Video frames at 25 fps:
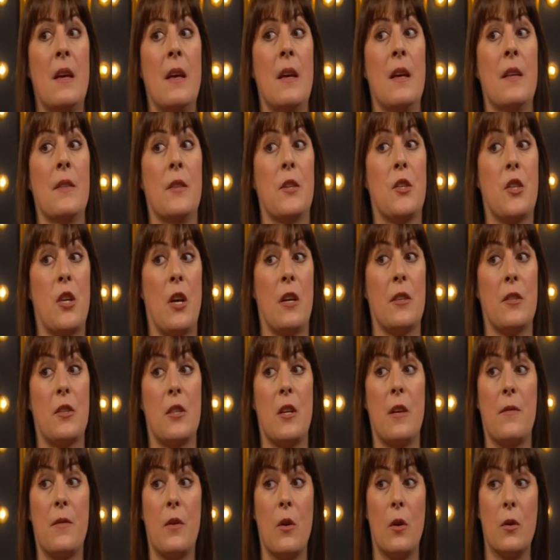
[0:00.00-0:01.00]
the chance that
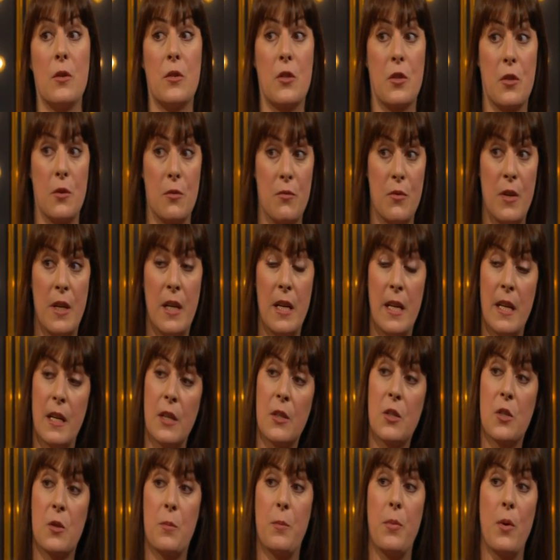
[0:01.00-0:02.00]
I've got to really
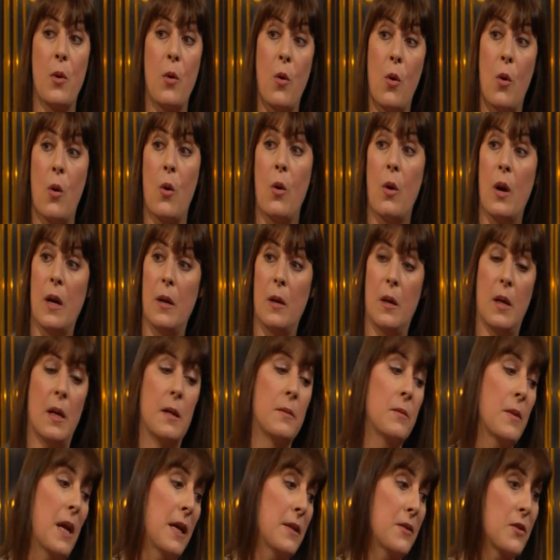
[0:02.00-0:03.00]
explore
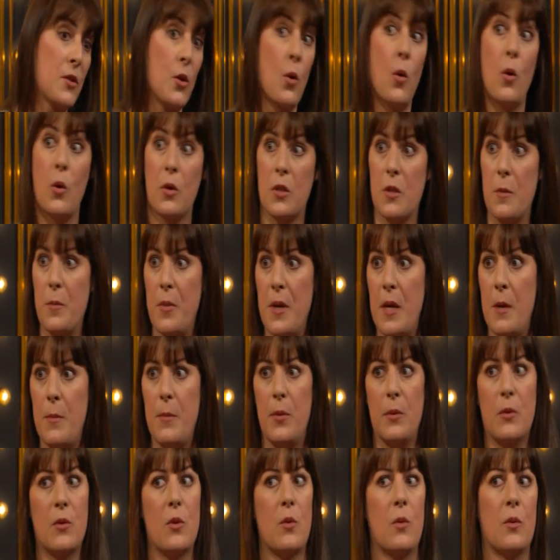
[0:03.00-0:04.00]
and talk to
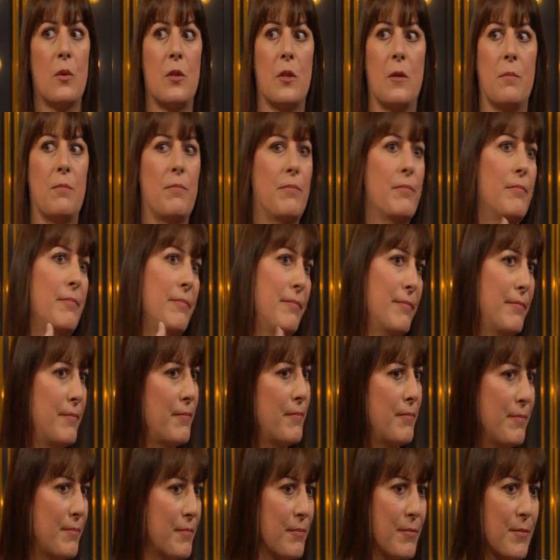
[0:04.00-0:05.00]
people, talk to
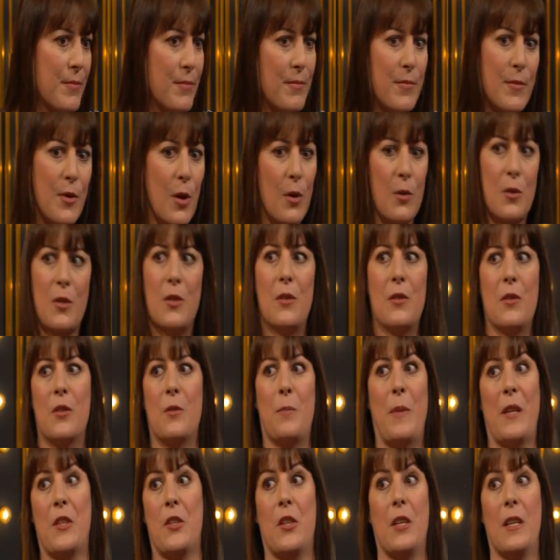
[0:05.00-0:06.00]
doctors,
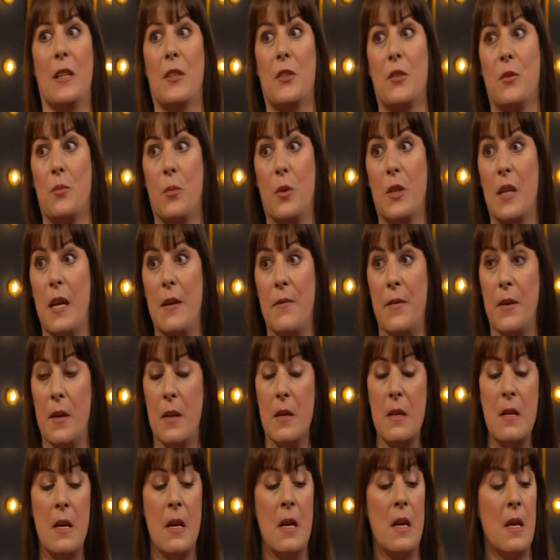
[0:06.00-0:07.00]
specialists, whatever.
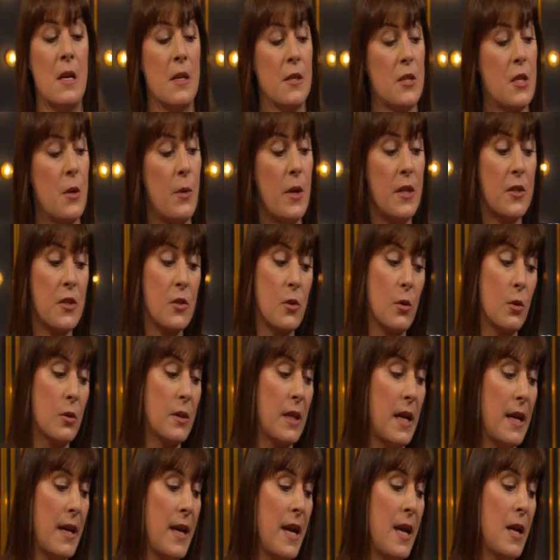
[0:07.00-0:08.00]
So I sought
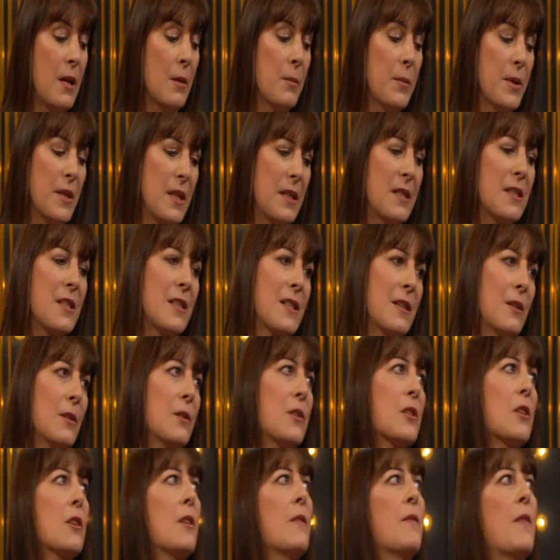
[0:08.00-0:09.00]
that help, but it still
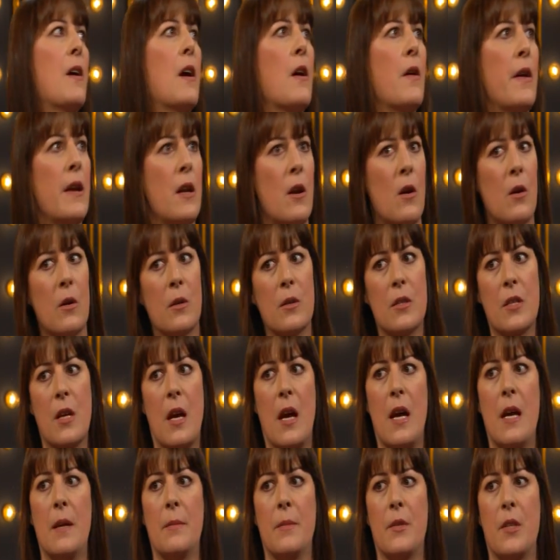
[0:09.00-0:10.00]
took a very long
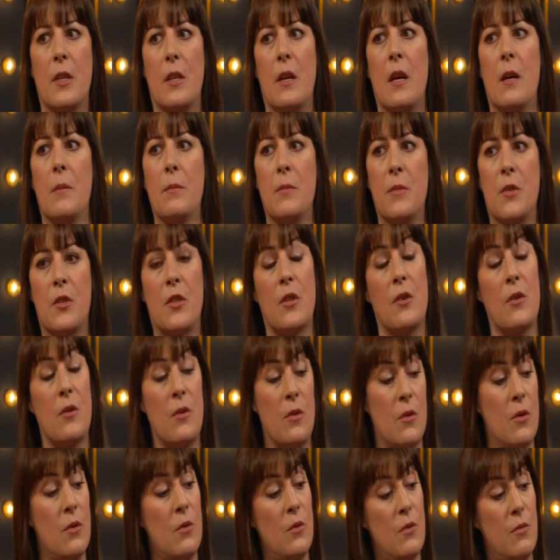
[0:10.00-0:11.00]
time to come
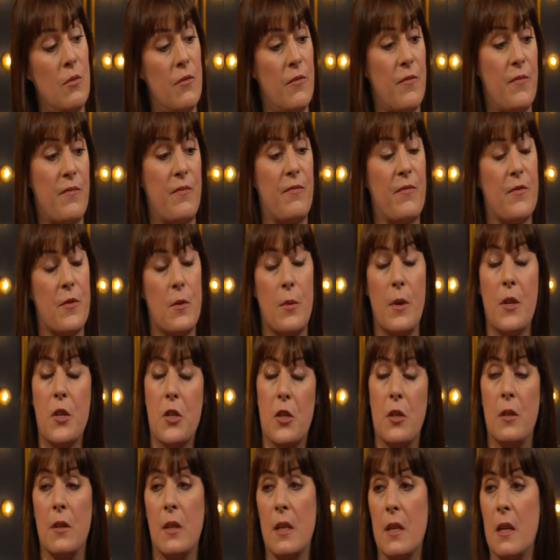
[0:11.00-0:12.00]
to
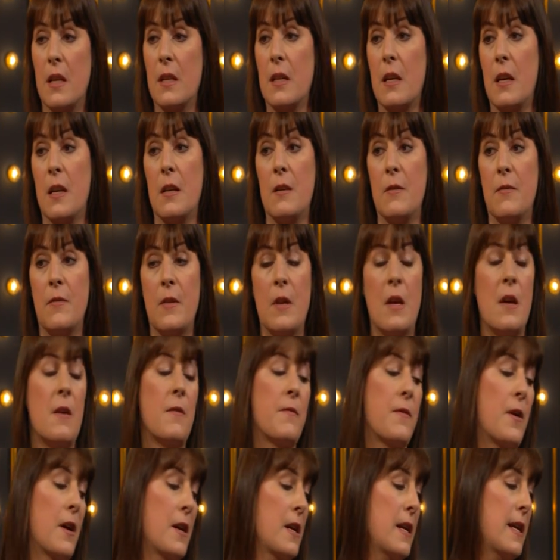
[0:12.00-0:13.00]
fruition that I kind of
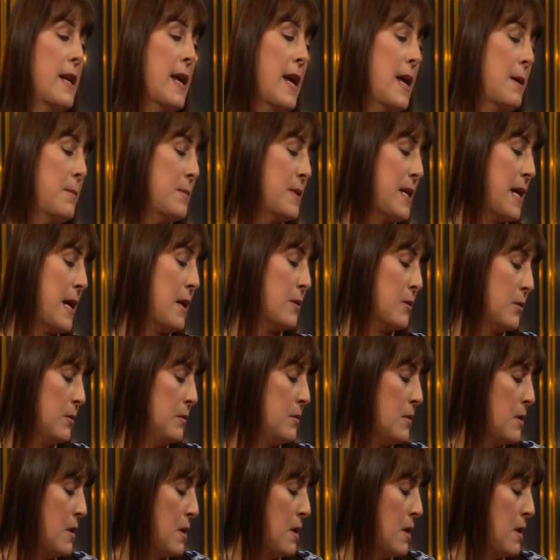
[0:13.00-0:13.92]
finally came down on.